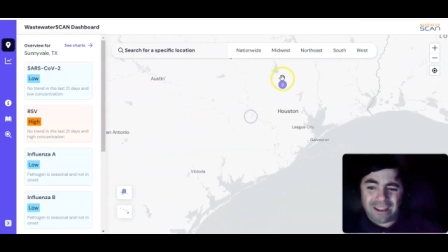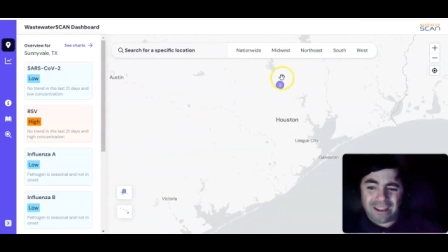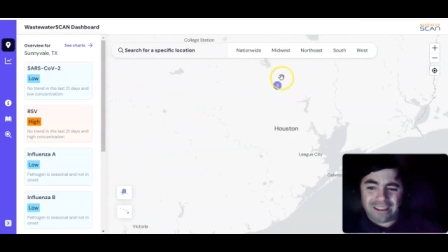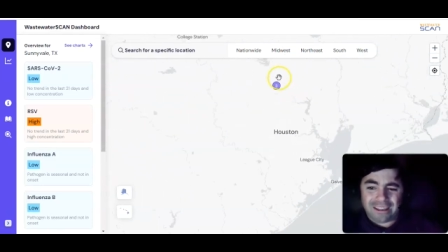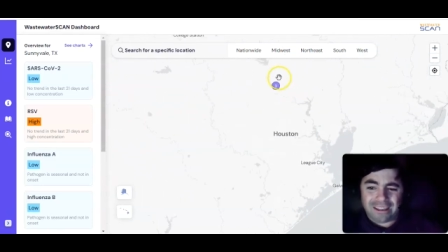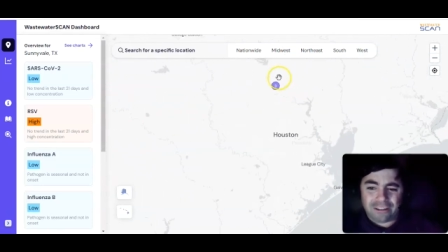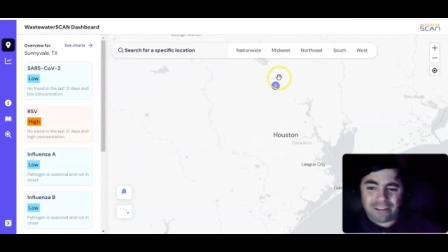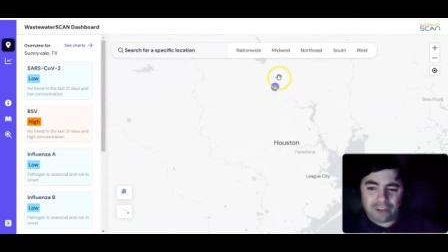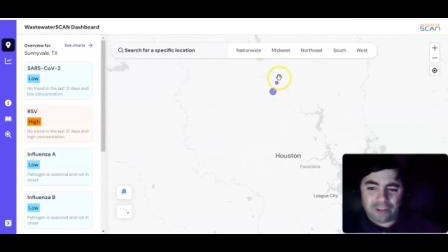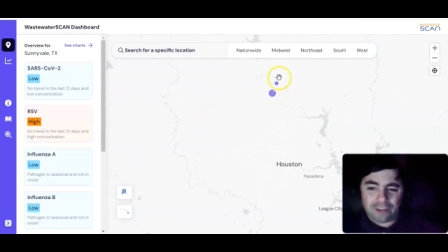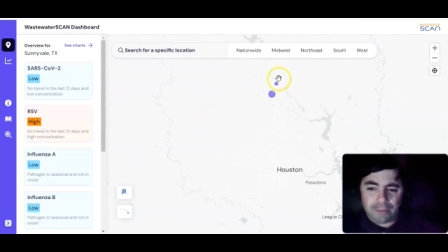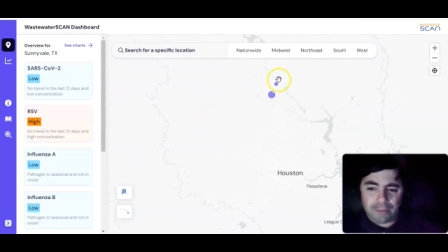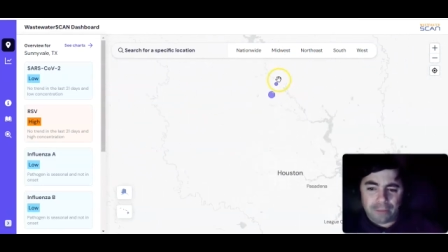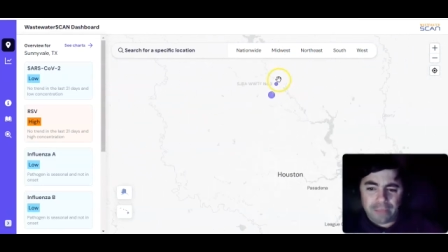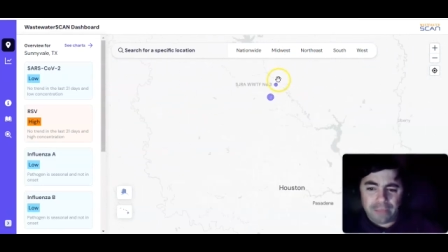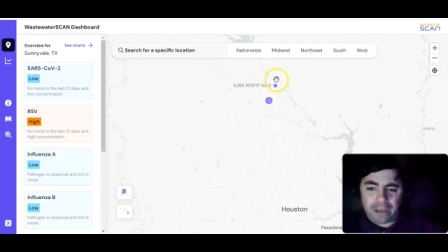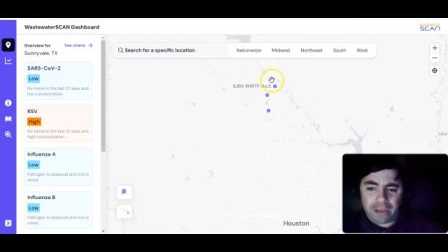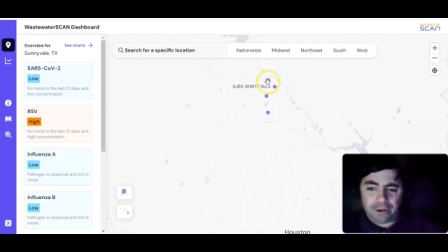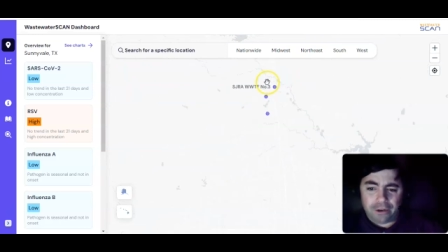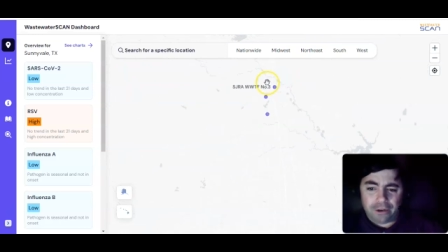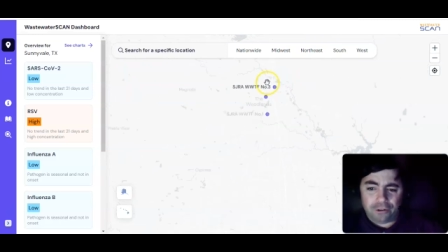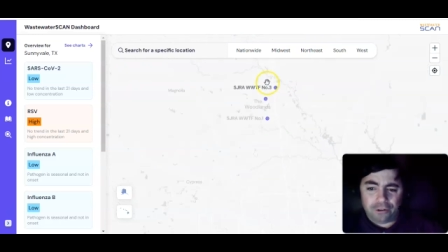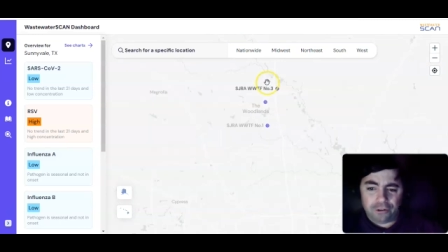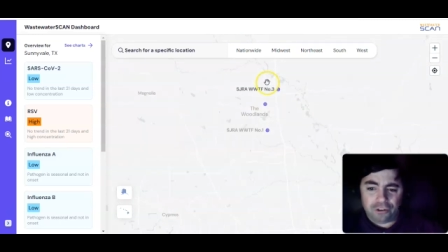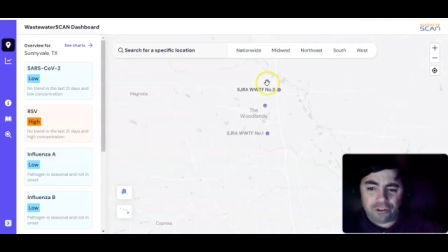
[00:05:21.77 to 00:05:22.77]
Let's come
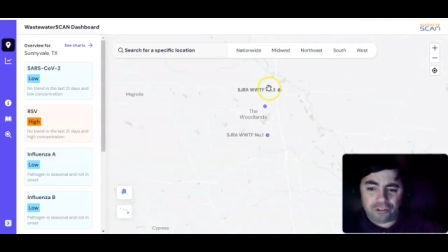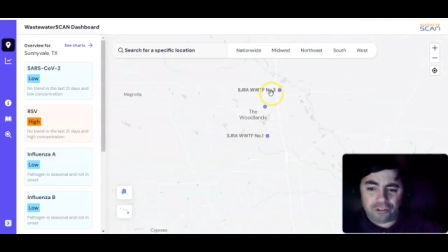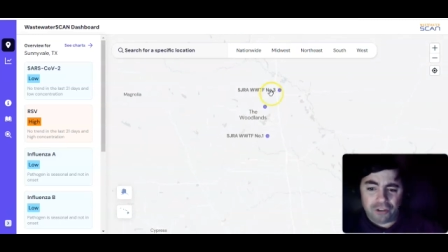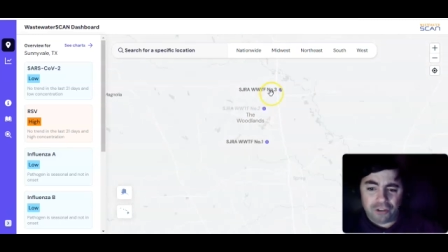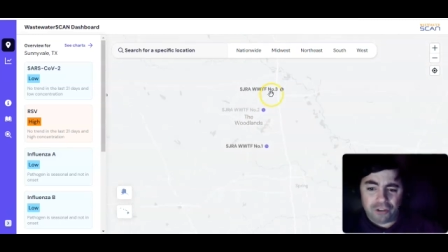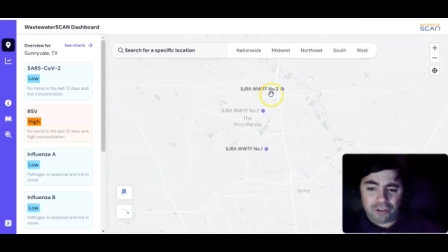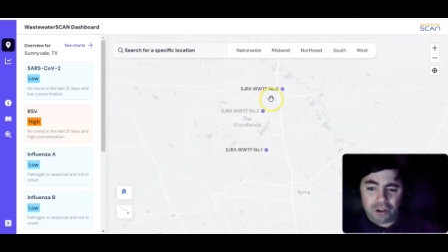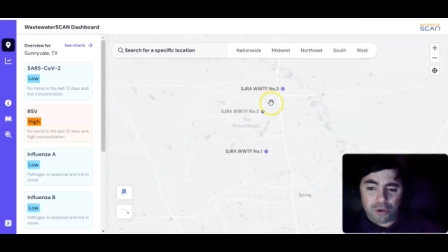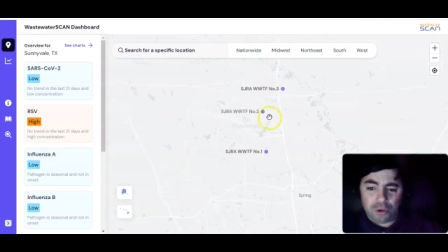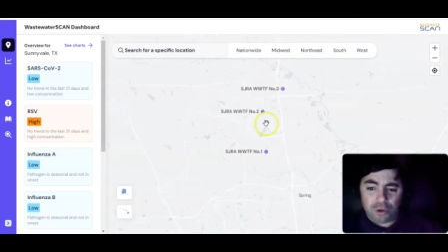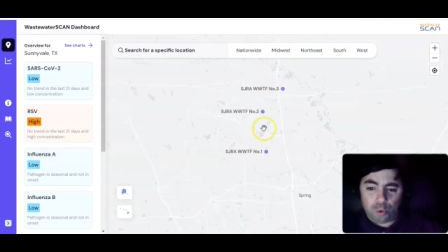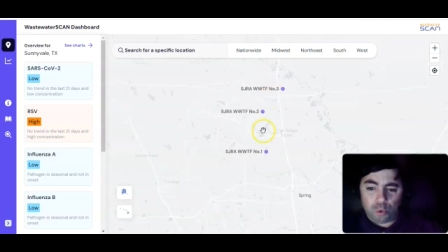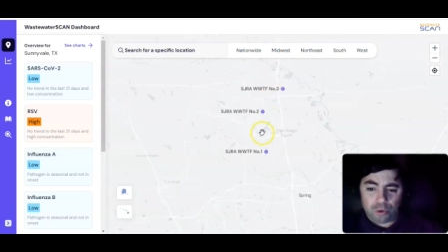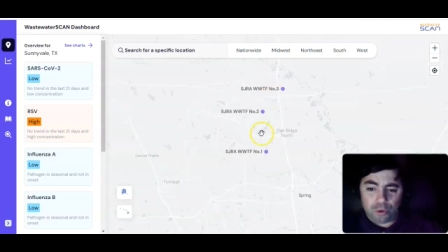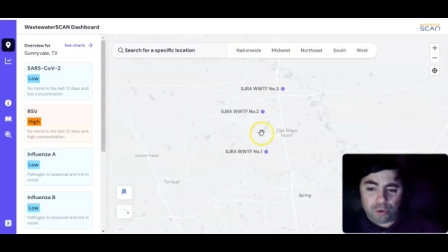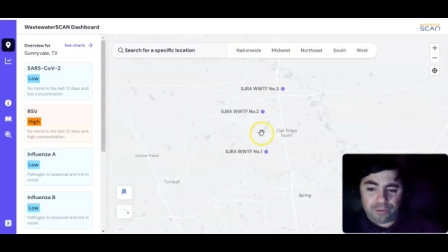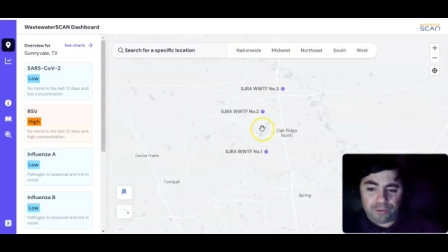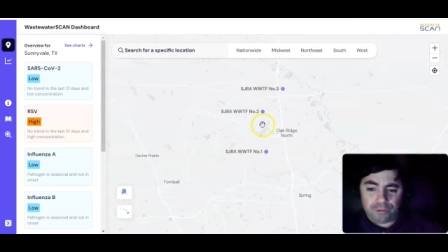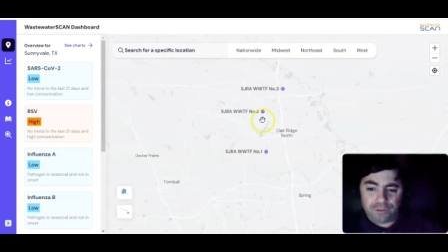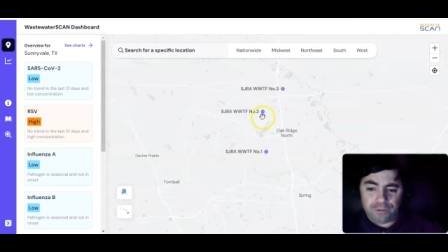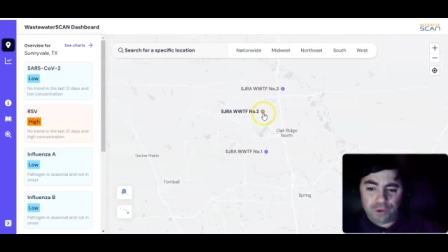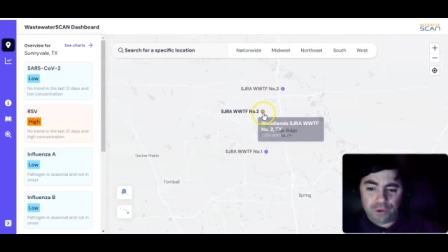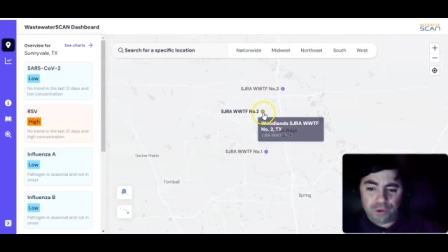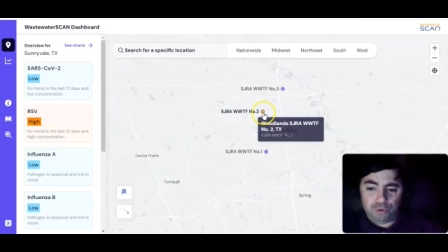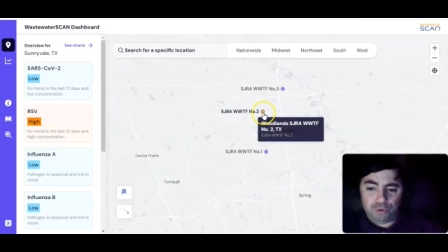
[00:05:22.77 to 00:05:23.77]
down here just north
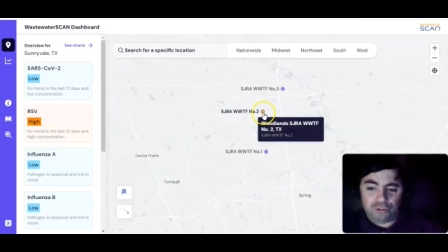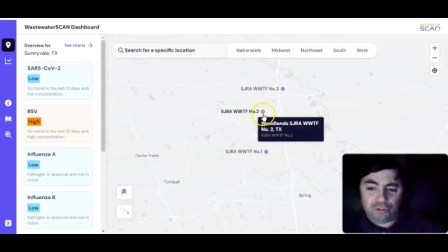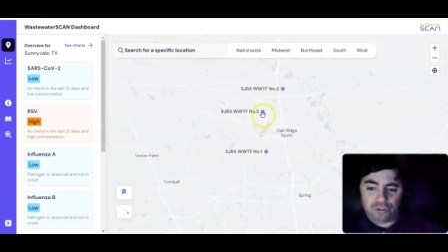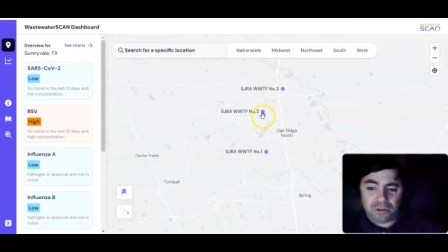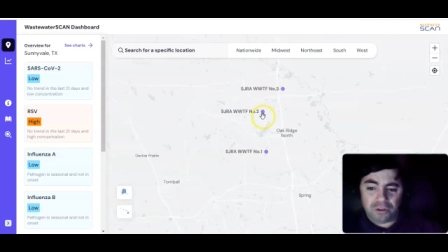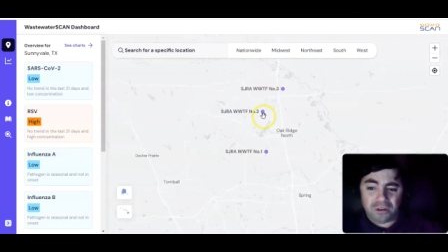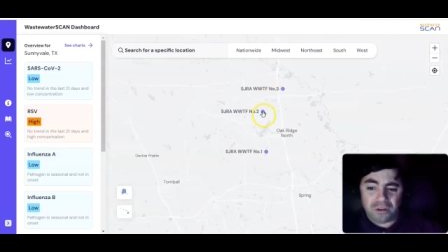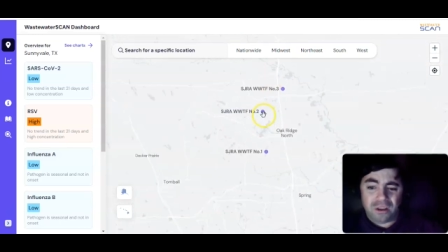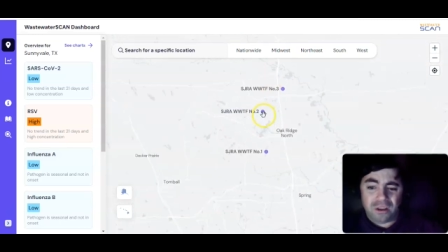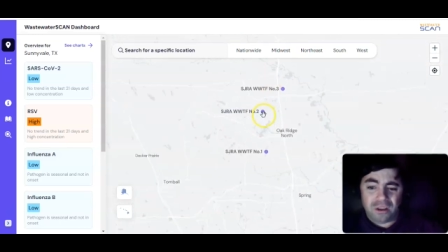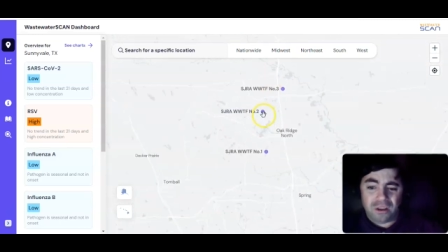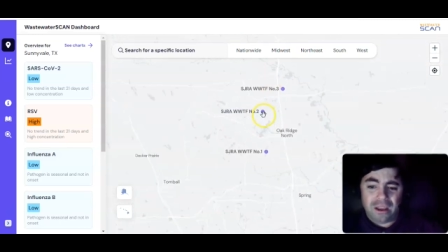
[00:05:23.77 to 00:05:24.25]
of Houston.